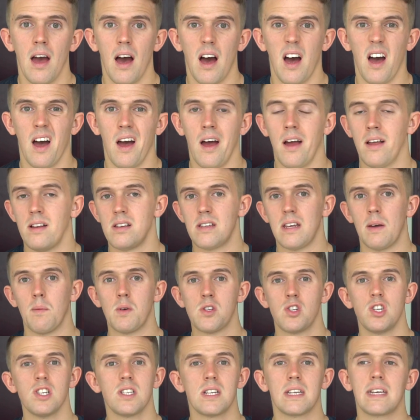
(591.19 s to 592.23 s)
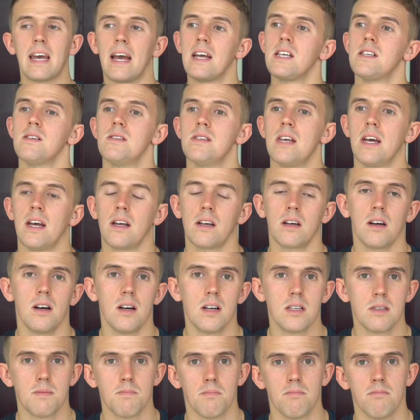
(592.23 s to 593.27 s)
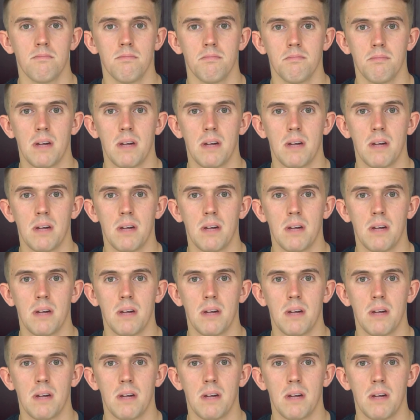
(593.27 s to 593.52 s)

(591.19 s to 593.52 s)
and it was just a case of saying, guys,